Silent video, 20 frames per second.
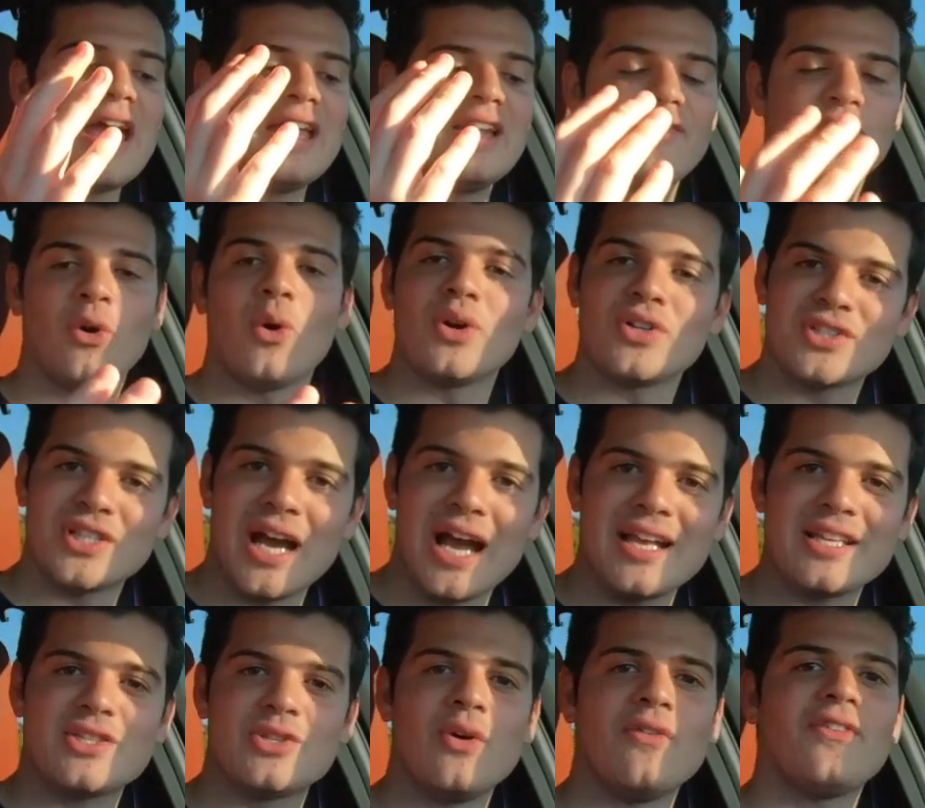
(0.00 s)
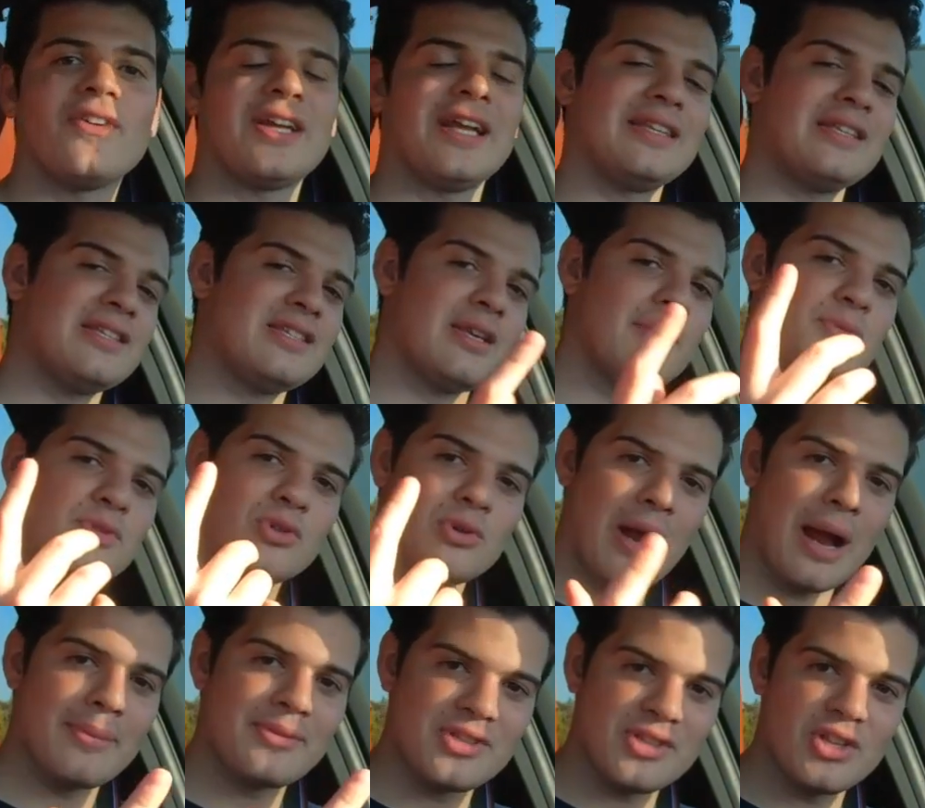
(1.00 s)
And of course, guys, don't forget to
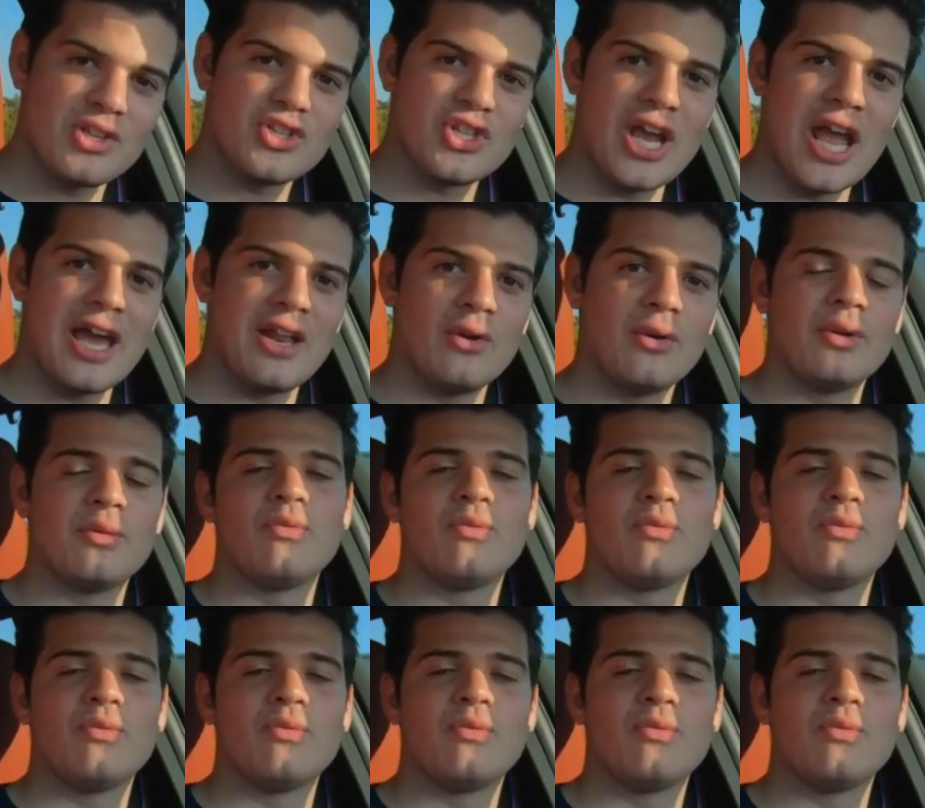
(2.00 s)
subscribe to the channel.